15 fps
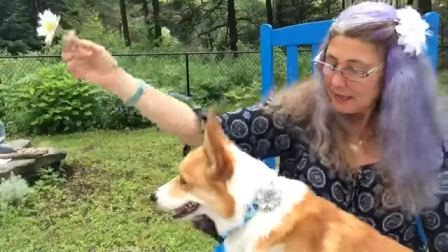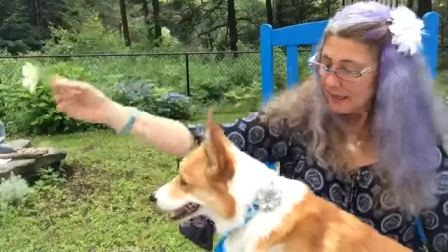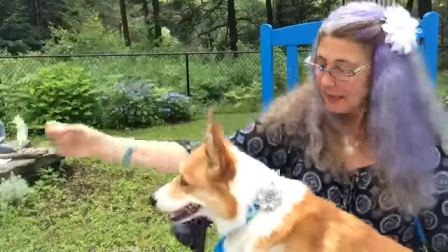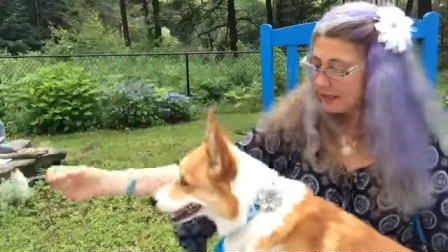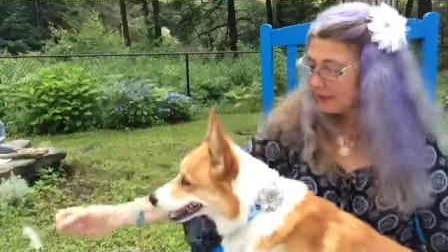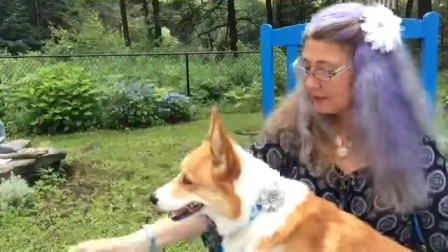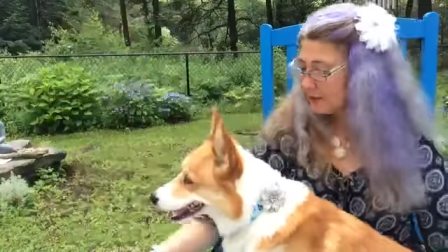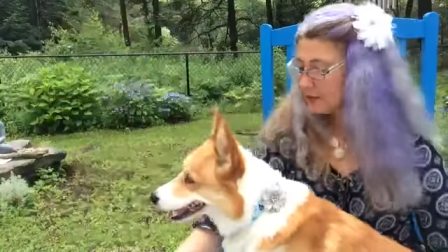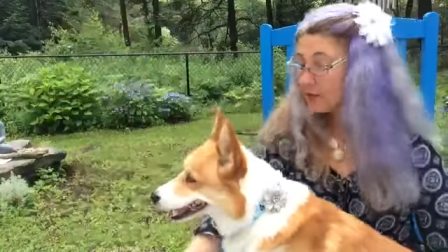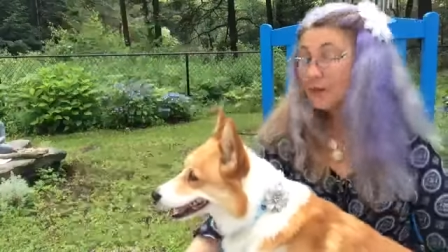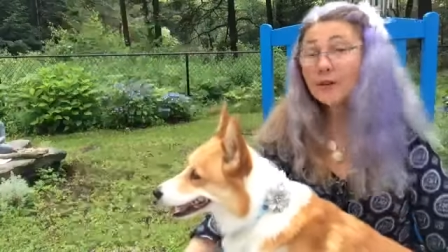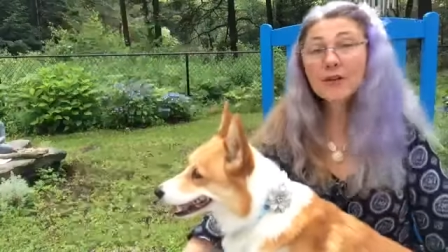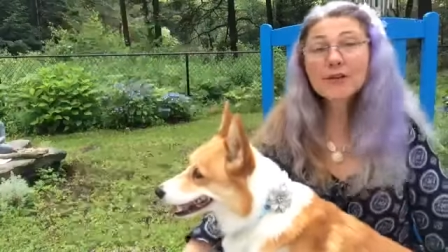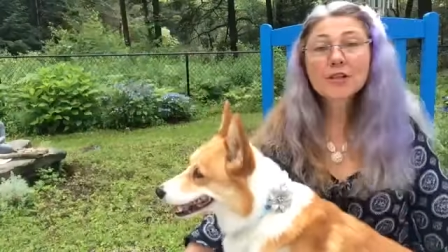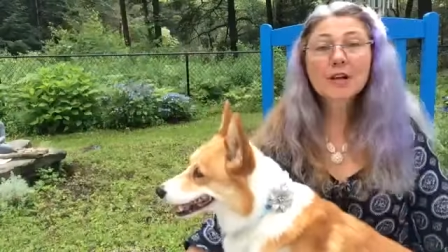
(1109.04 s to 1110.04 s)
And your
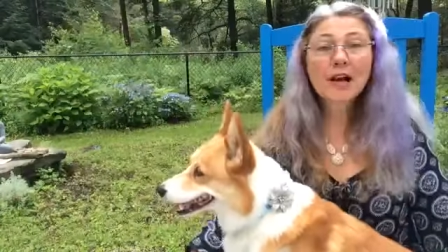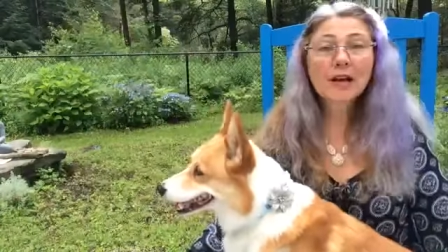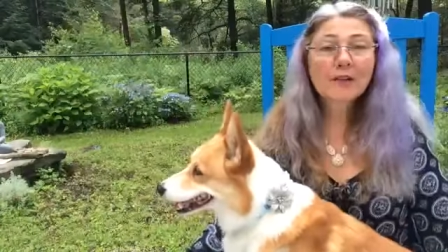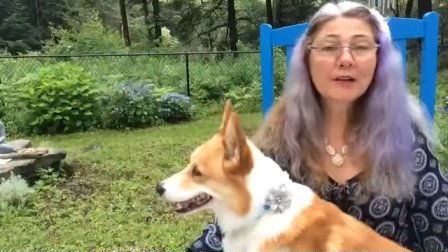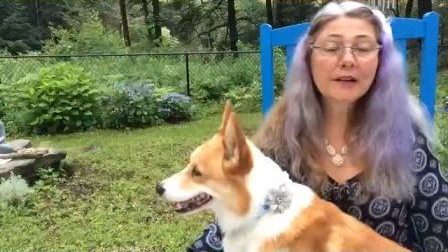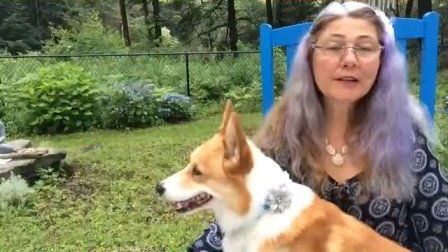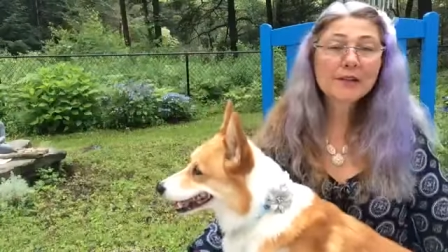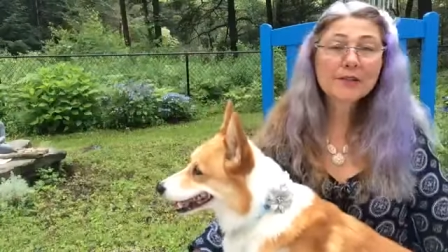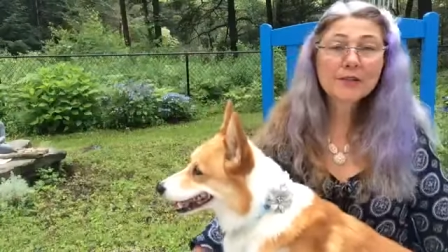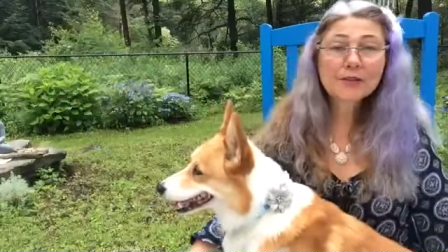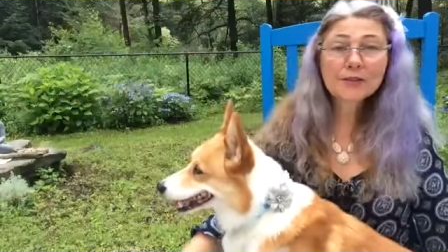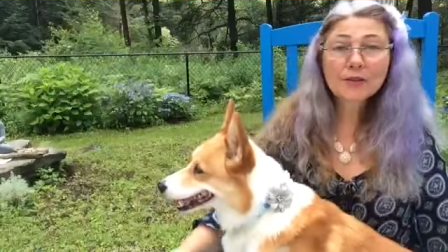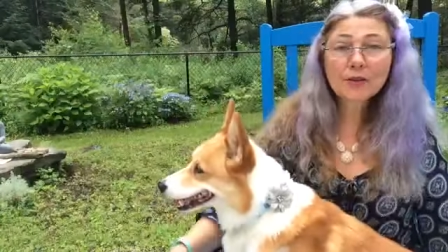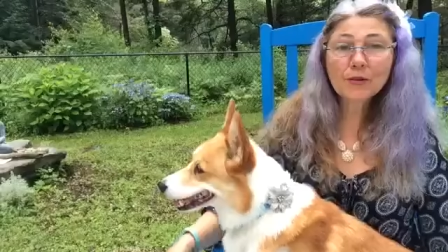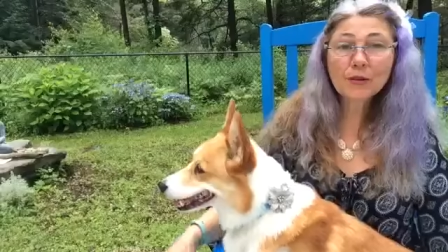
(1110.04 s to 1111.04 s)
third chakra is your
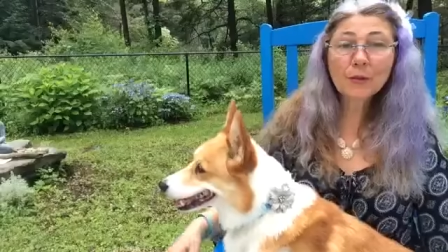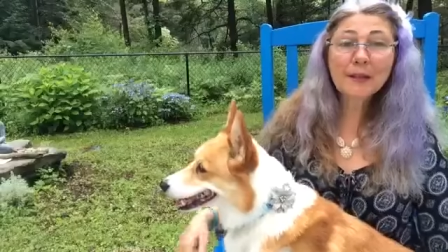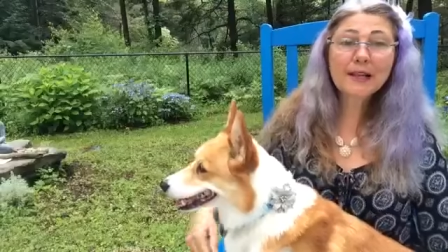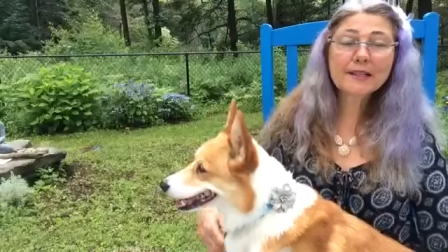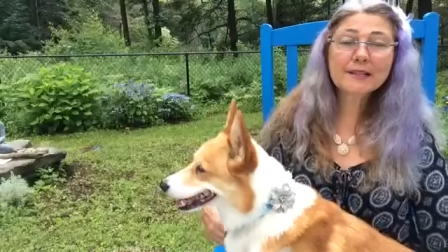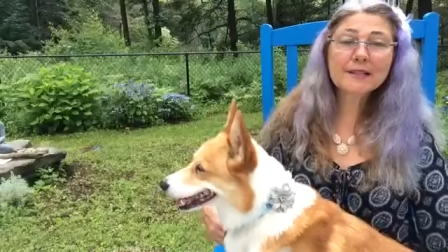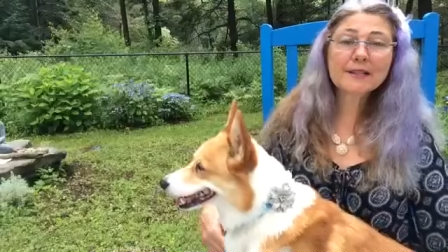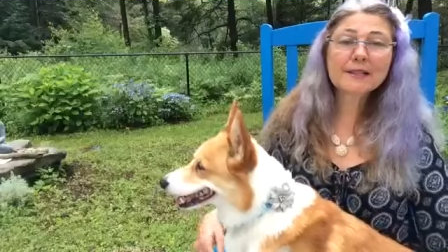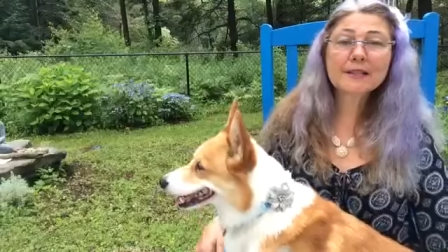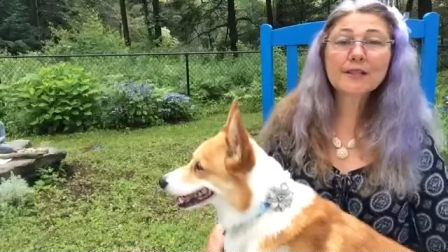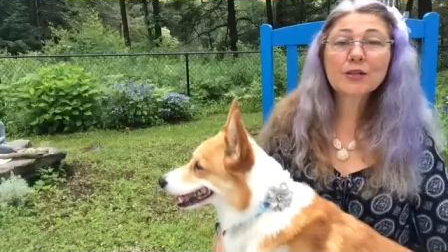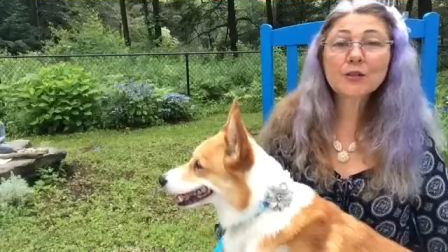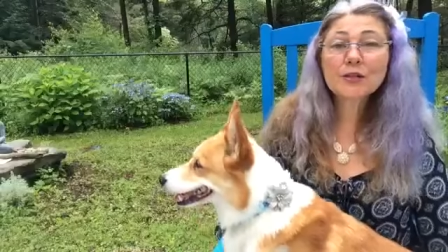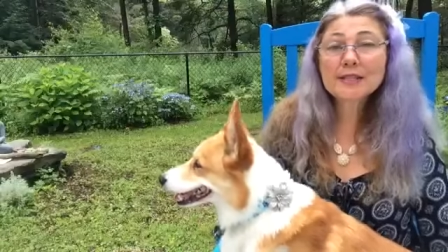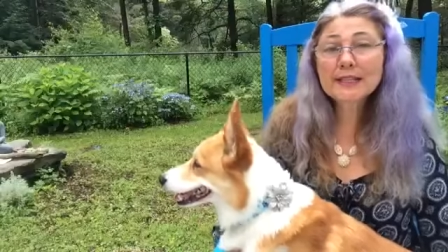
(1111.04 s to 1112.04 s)
solar plexus,
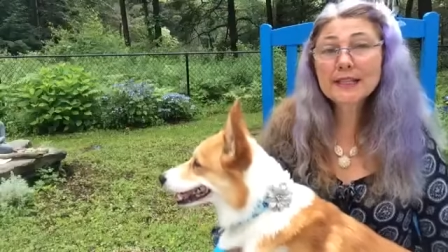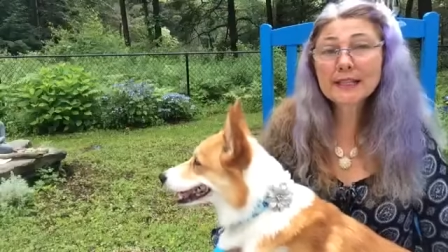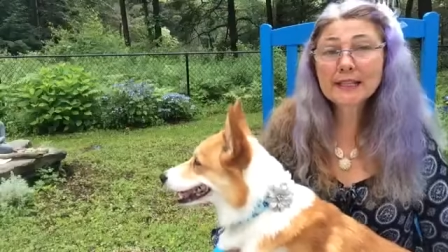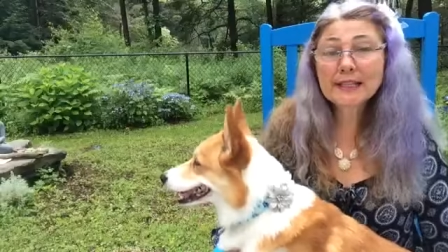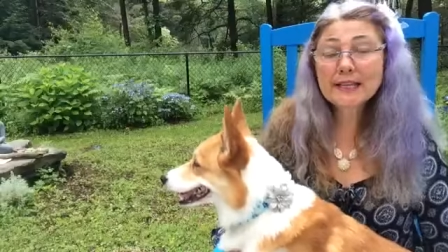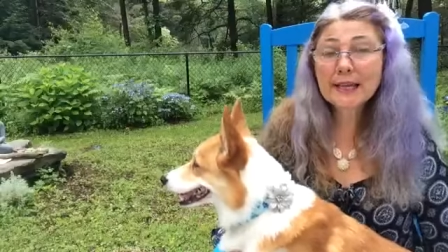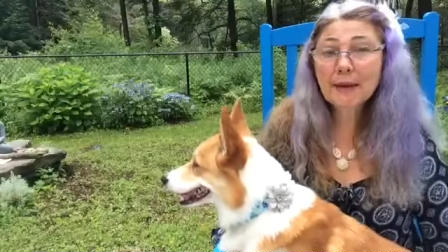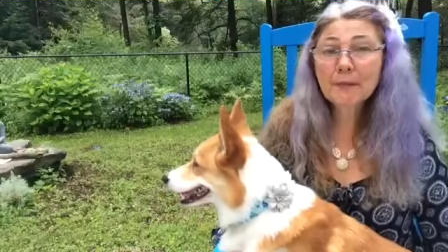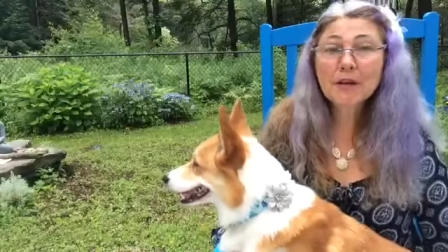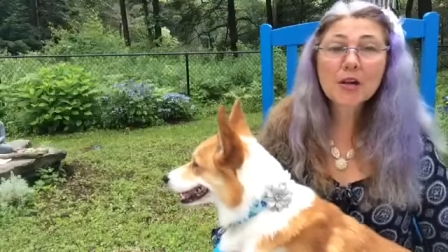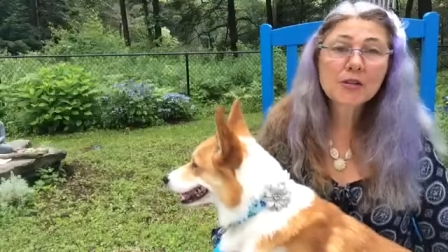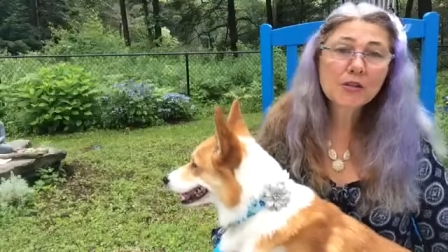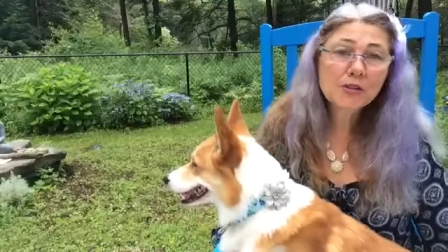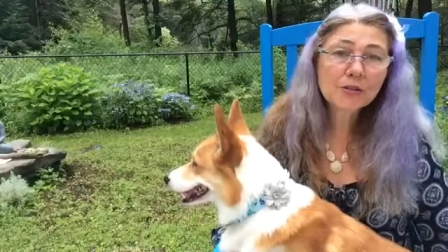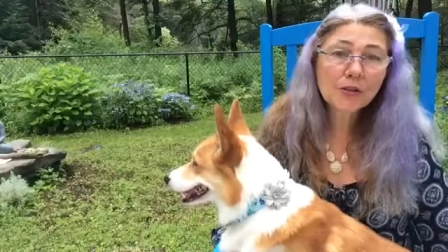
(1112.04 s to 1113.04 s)
interestingly named
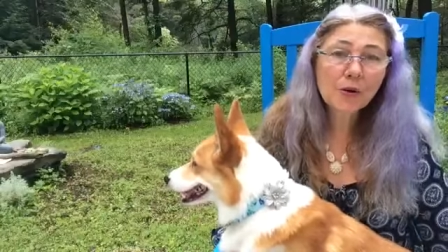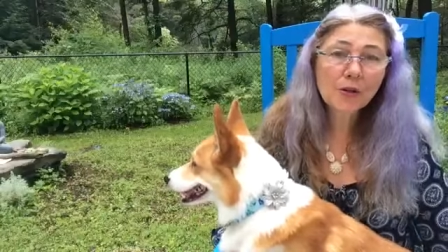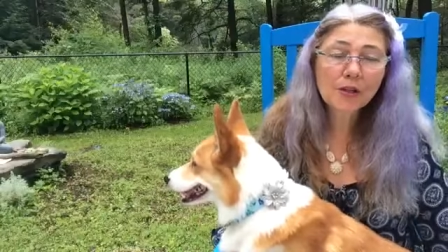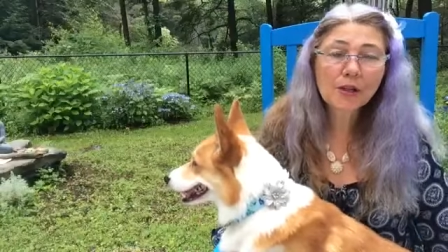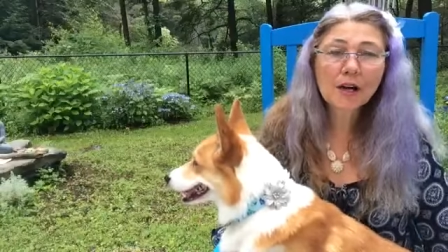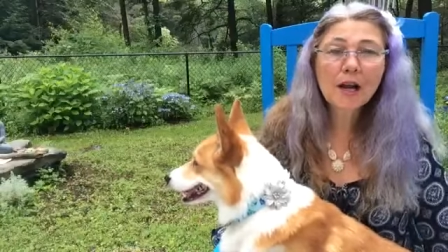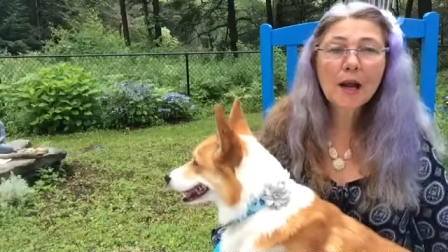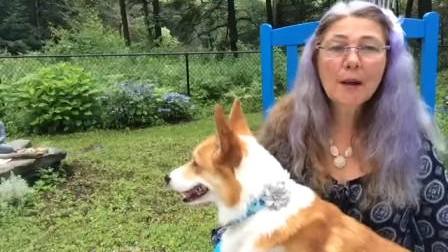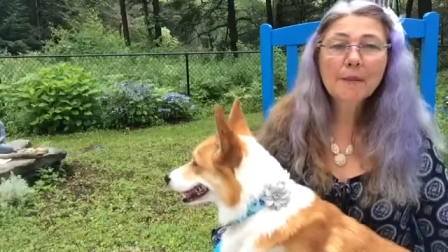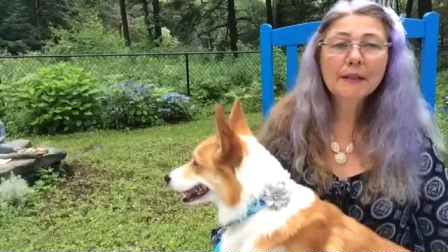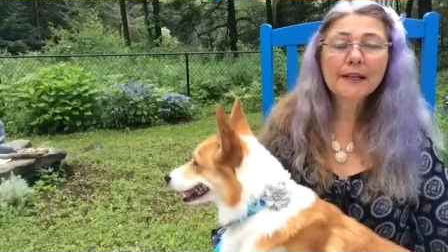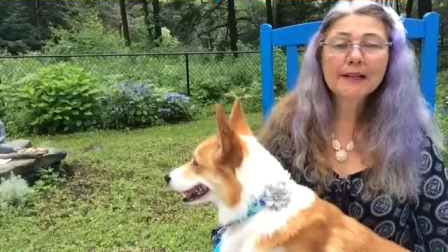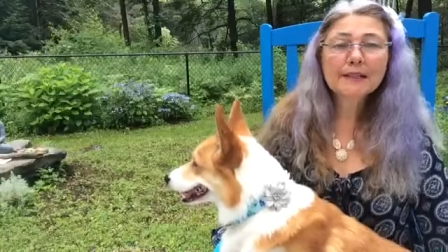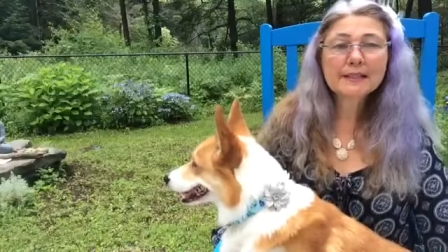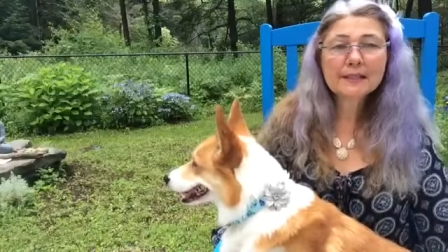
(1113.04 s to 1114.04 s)
solar
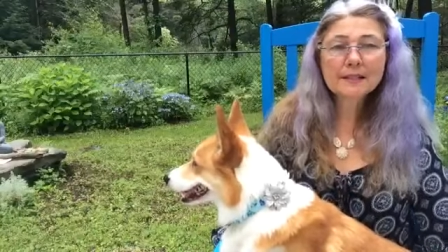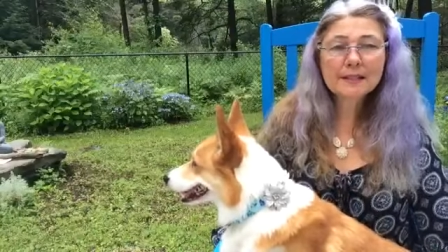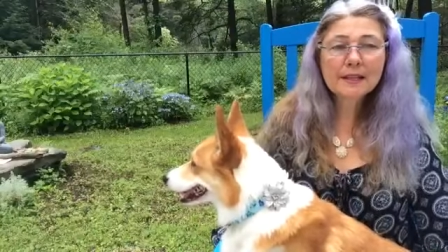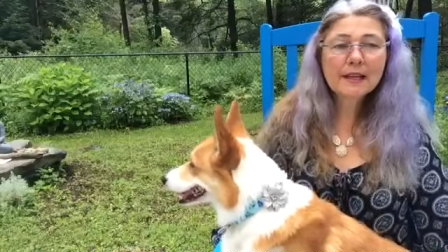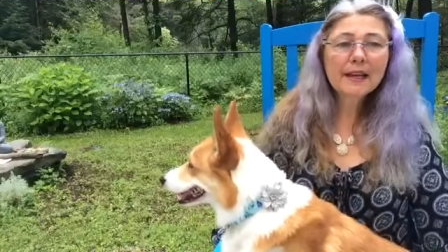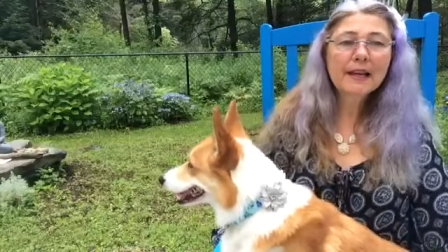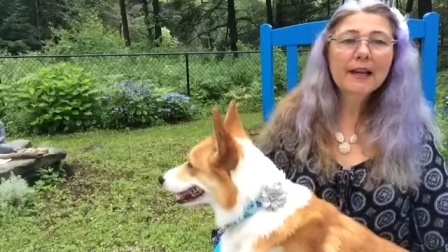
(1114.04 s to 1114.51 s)
plexus,